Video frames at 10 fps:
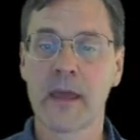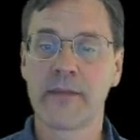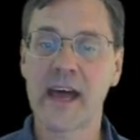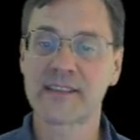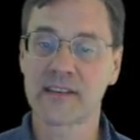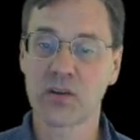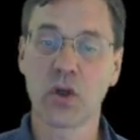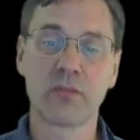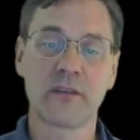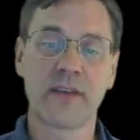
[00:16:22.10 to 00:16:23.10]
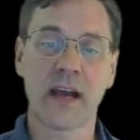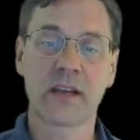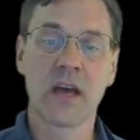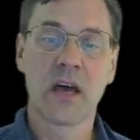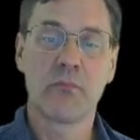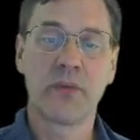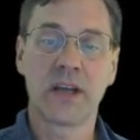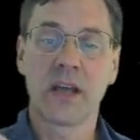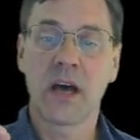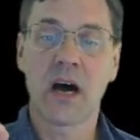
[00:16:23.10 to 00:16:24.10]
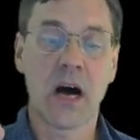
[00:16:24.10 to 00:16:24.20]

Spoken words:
That's the global effect. But